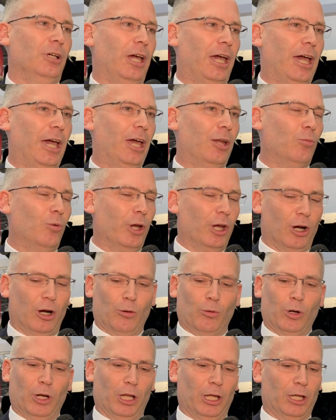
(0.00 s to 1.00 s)
And we are
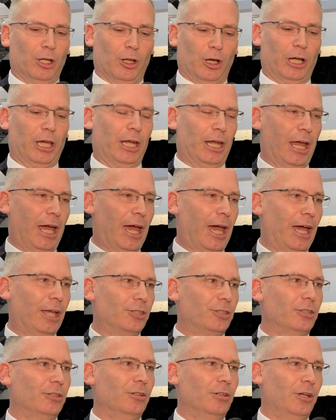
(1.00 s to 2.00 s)
really looking
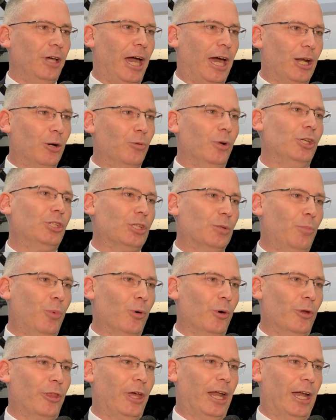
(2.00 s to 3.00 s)
at how do we
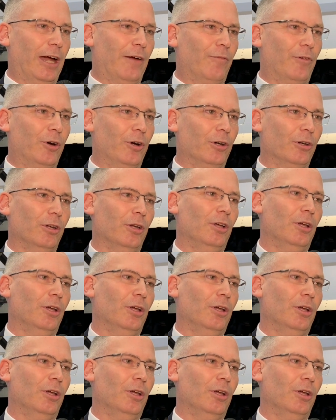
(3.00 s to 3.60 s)
support that effort?